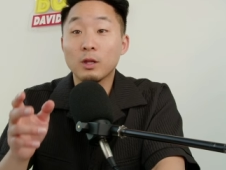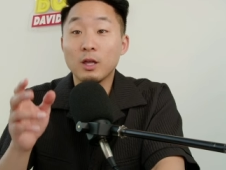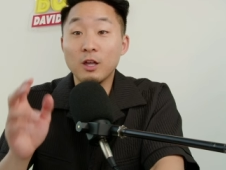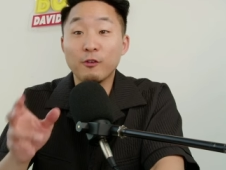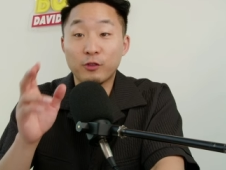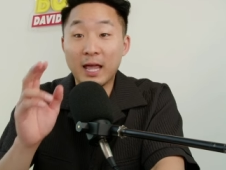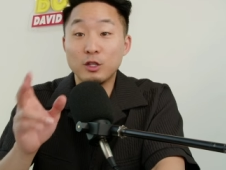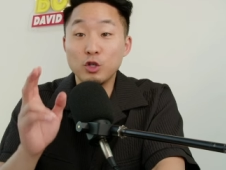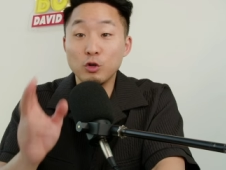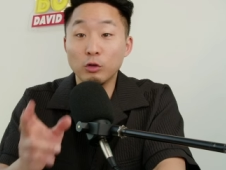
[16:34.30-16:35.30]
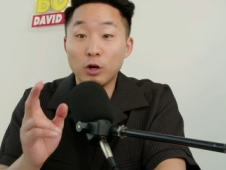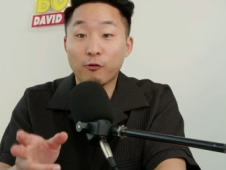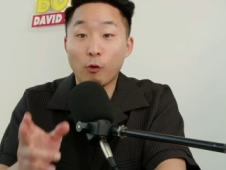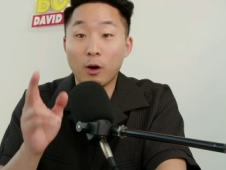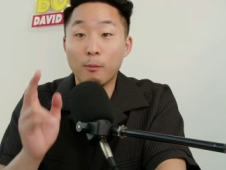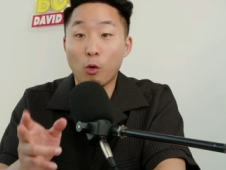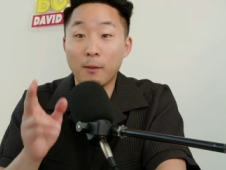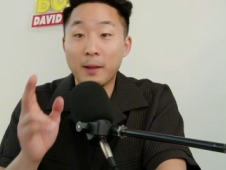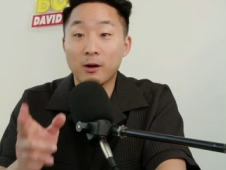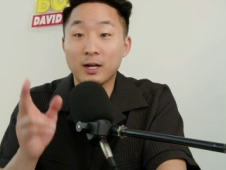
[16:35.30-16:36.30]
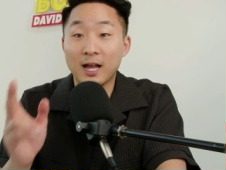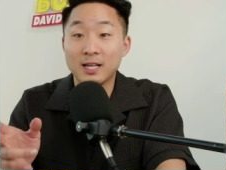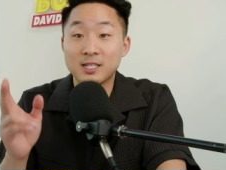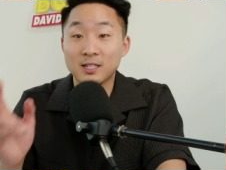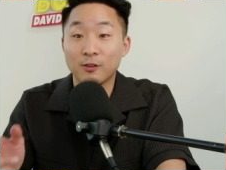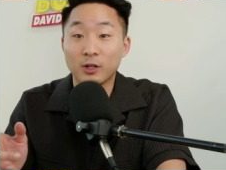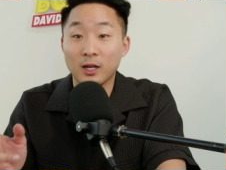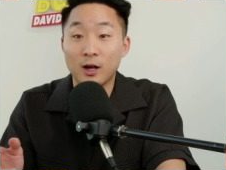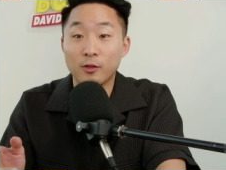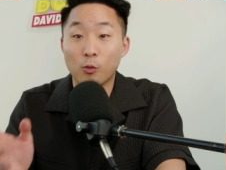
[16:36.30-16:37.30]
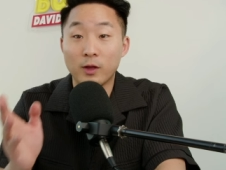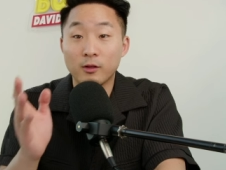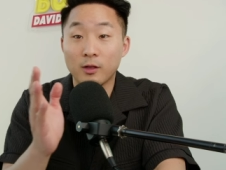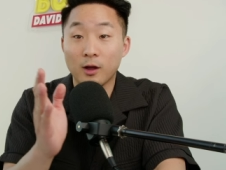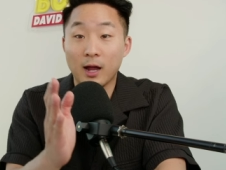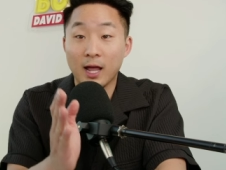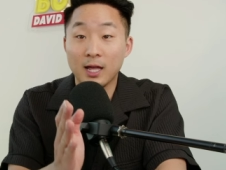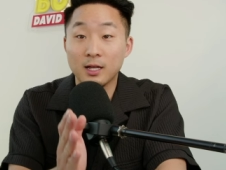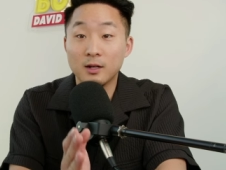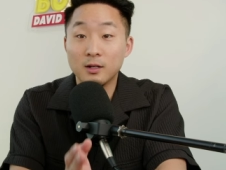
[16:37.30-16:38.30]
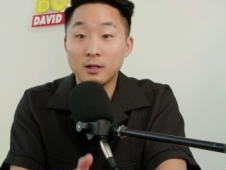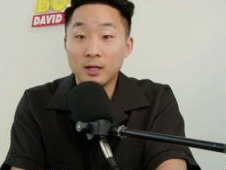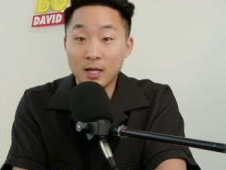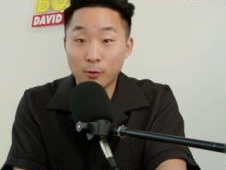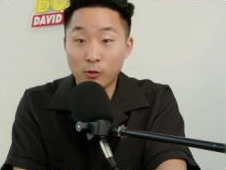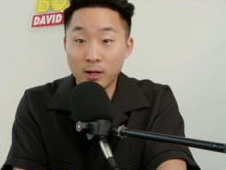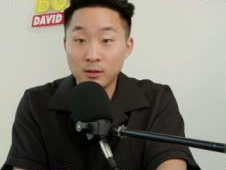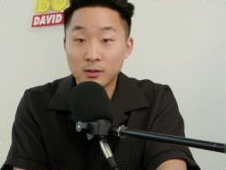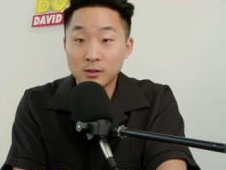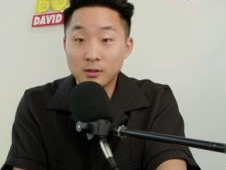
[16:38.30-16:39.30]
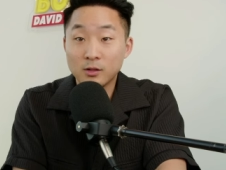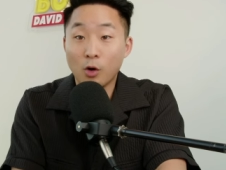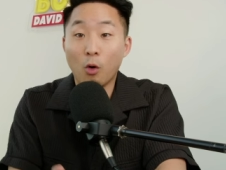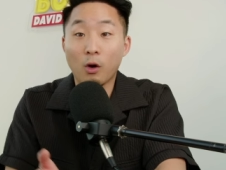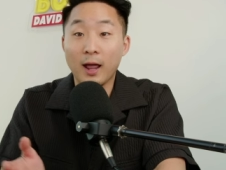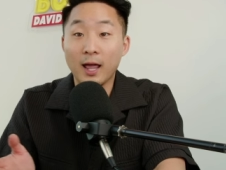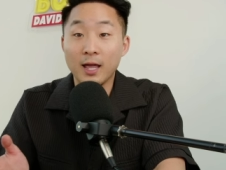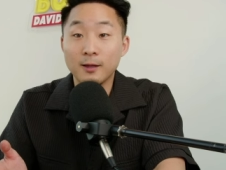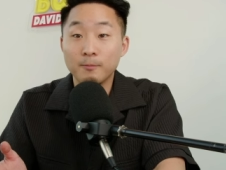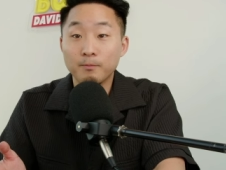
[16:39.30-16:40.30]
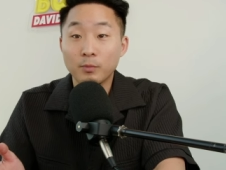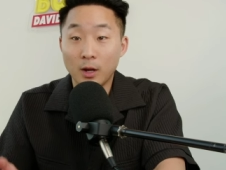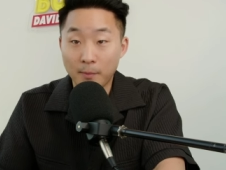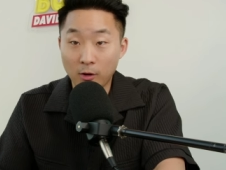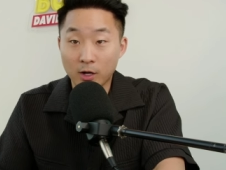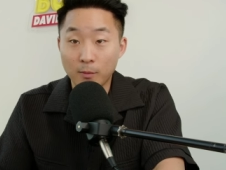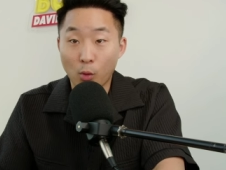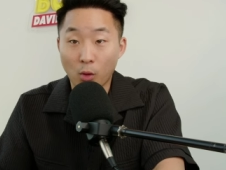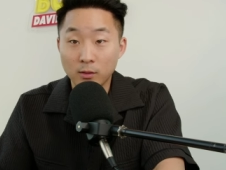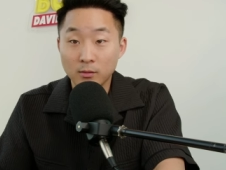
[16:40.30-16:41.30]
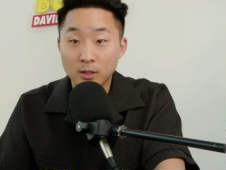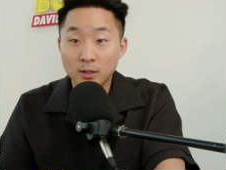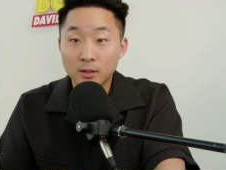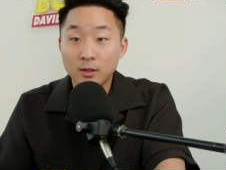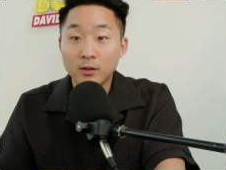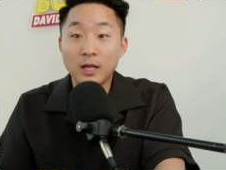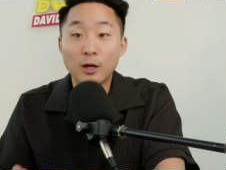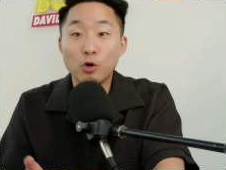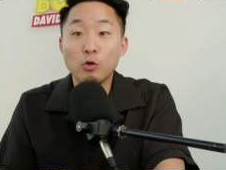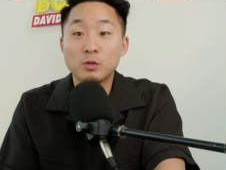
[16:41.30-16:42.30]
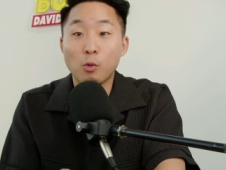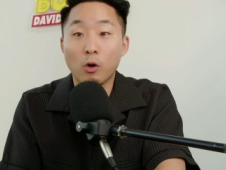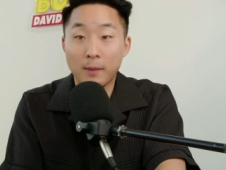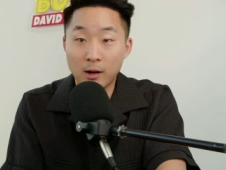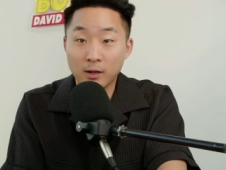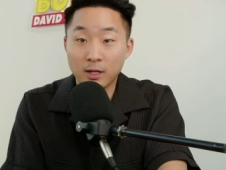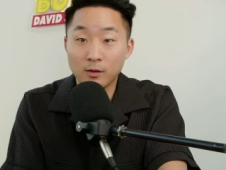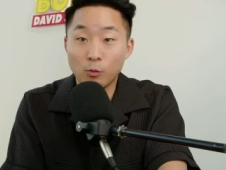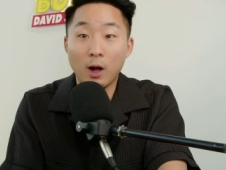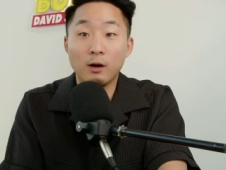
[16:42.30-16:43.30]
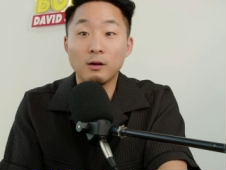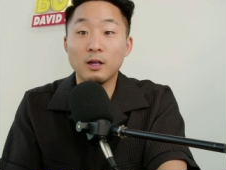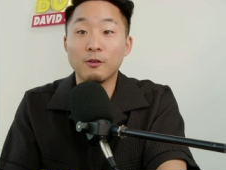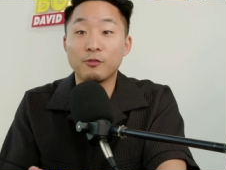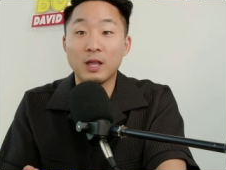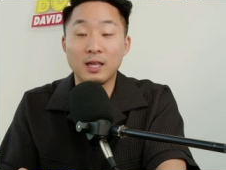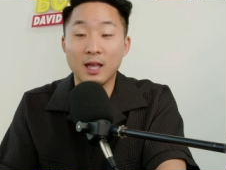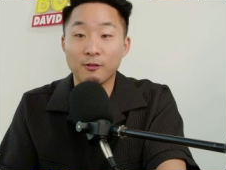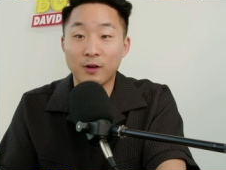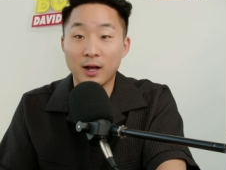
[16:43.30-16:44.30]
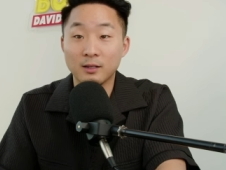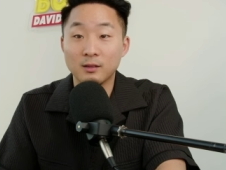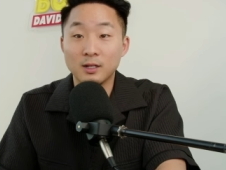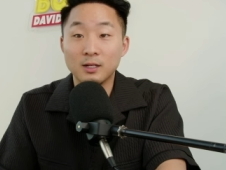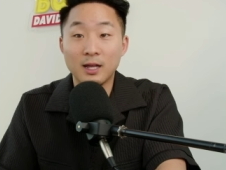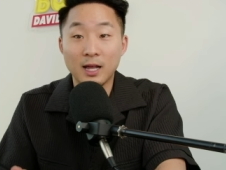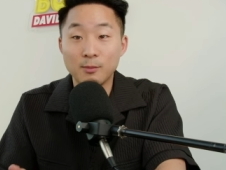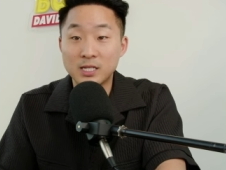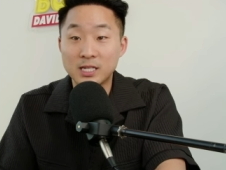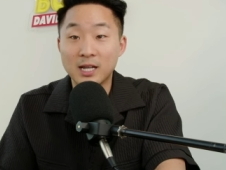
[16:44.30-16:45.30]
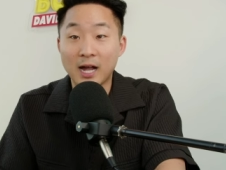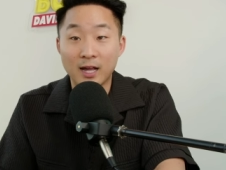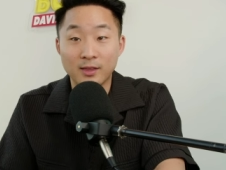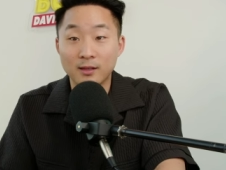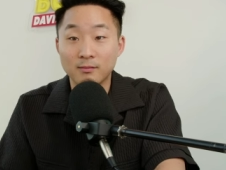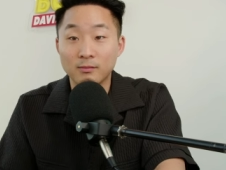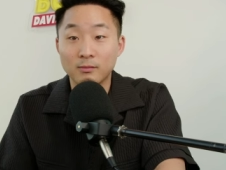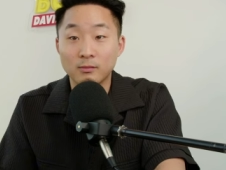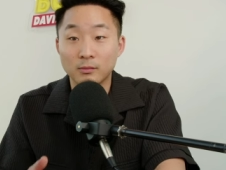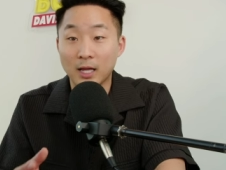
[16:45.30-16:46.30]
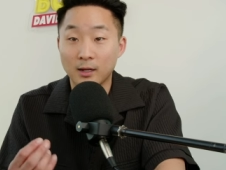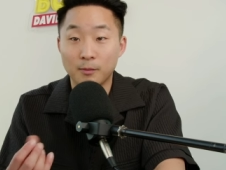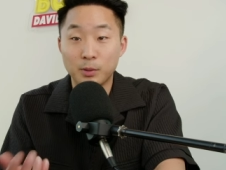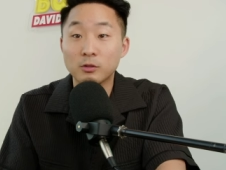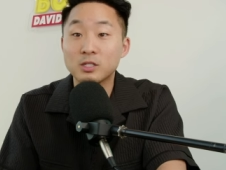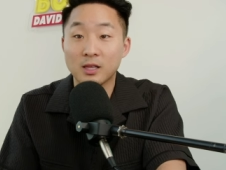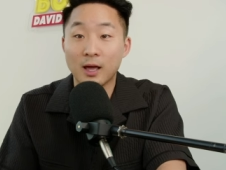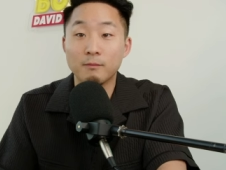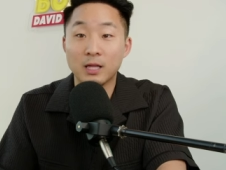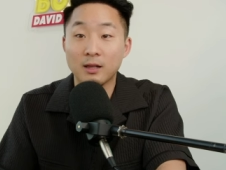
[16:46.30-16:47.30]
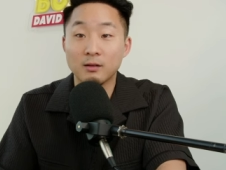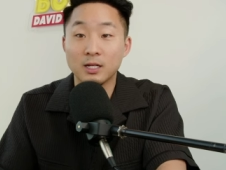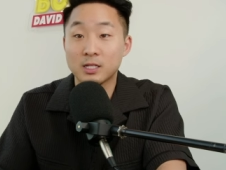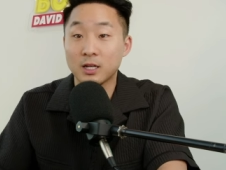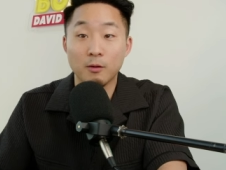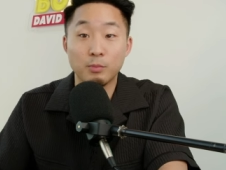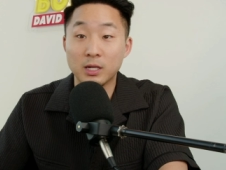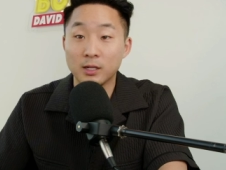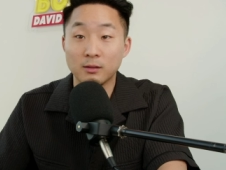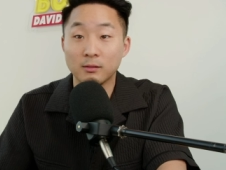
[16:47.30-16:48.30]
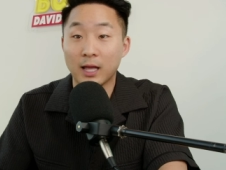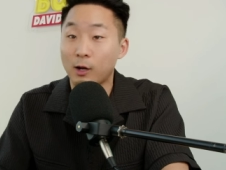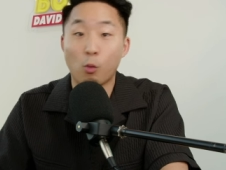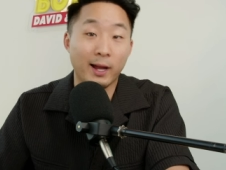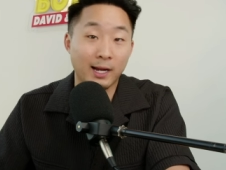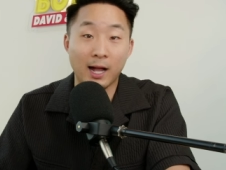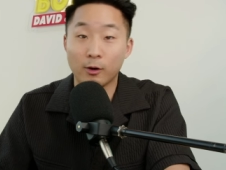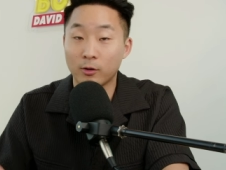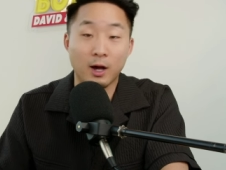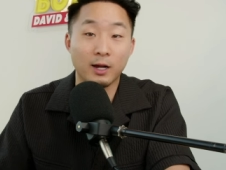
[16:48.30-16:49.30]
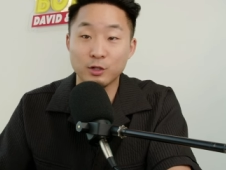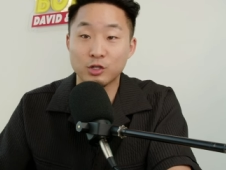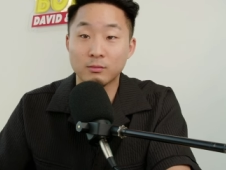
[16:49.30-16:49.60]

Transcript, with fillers: if they do look for a more Americanized significant other, whether they're a immigrant or a American born, then who is more American? Well, if they can't find an ABC guy that appeals to them, then it's going to be like a white guy or a non-Asian.